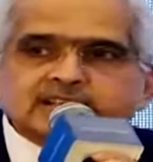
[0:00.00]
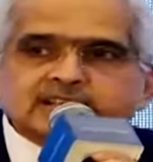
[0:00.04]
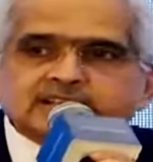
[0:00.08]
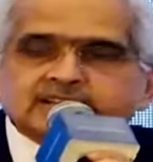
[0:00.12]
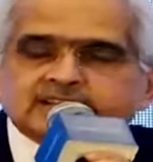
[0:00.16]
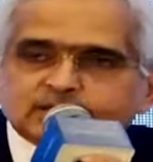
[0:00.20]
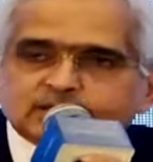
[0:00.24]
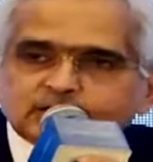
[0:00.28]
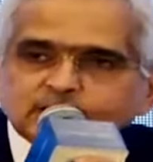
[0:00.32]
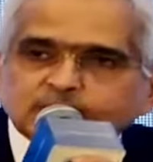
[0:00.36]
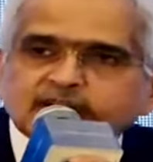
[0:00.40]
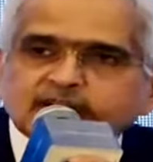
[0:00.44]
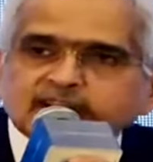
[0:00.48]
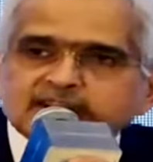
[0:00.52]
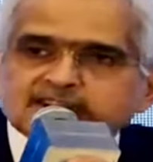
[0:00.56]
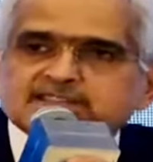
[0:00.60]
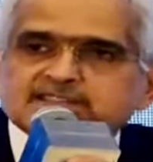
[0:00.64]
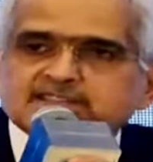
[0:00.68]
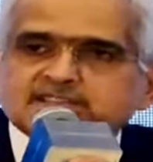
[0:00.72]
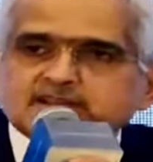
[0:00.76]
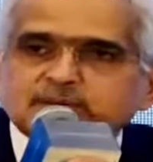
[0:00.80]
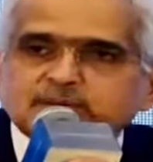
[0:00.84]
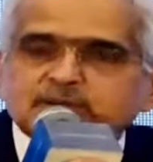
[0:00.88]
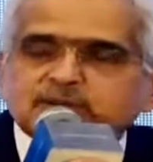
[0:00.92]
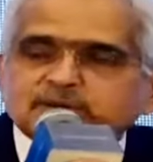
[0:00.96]
the today's
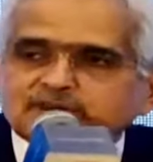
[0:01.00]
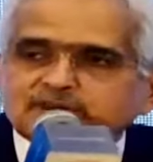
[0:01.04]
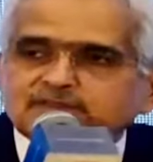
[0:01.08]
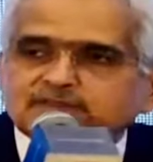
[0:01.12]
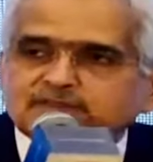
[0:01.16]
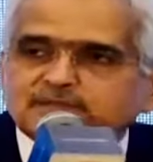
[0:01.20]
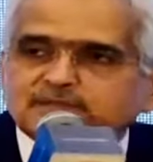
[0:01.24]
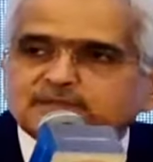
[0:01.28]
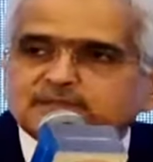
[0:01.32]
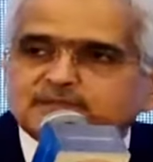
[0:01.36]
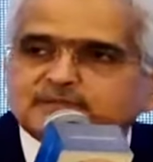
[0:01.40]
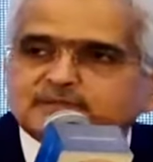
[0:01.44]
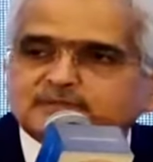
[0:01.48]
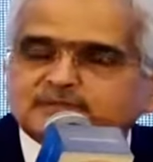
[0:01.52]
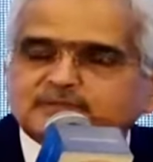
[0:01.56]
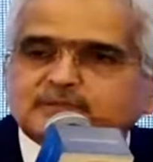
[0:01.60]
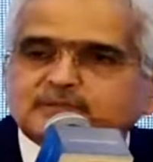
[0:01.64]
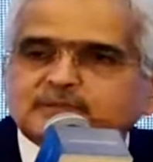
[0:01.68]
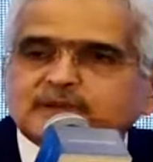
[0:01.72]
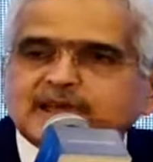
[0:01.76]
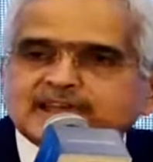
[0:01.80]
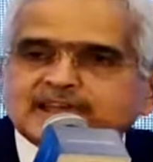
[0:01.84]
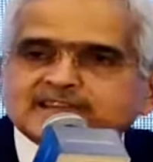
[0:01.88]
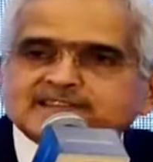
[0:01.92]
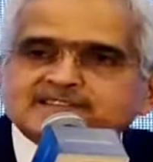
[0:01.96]
number of
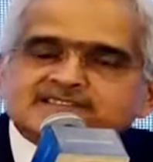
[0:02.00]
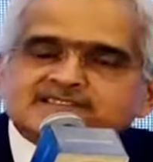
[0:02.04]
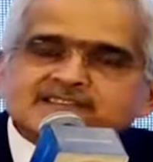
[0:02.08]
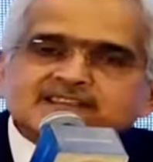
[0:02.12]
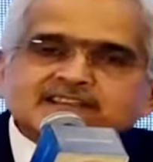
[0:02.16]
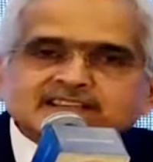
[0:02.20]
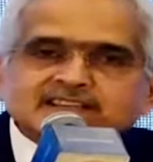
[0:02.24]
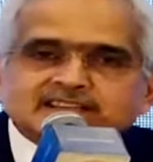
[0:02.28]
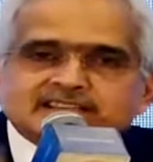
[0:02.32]
banks